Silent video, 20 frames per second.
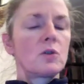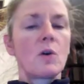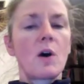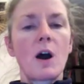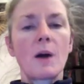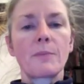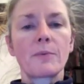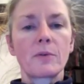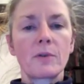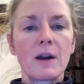to
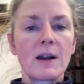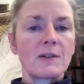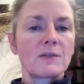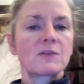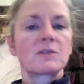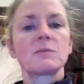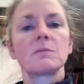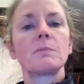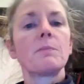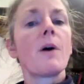operate
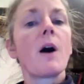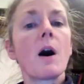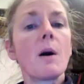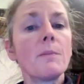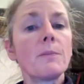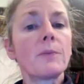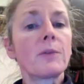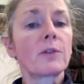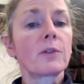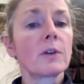some
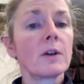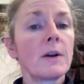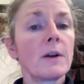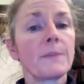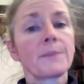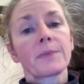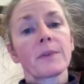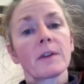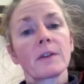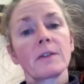pumps
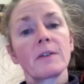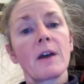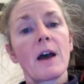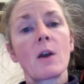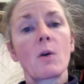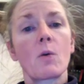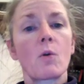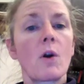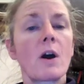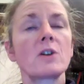
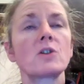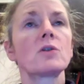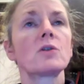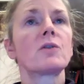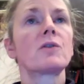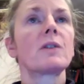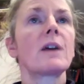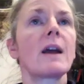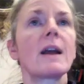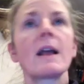or I
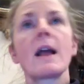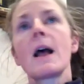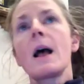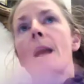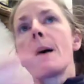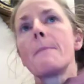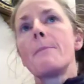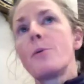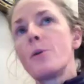should say,